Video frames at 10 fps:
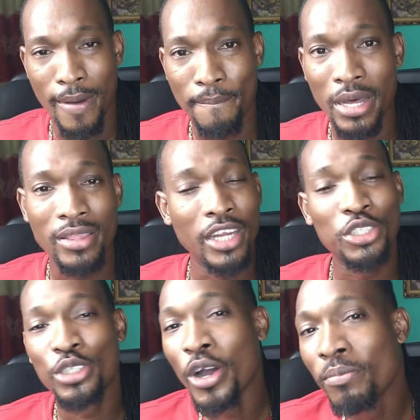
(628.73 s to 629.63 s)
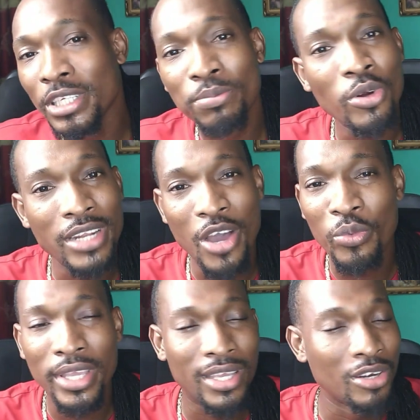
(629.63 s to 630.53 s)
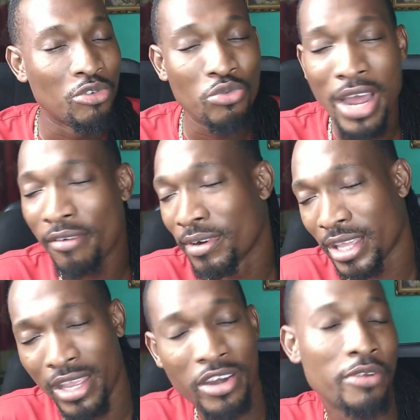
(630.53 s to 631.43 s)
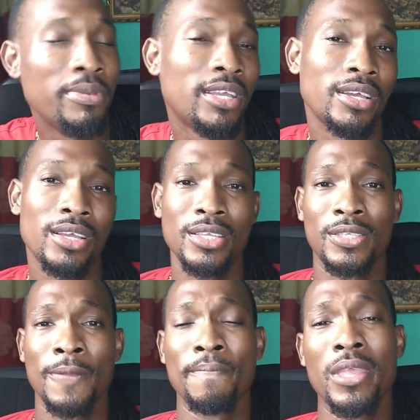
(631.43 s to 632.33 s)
But there's so much more that we can unravel here because,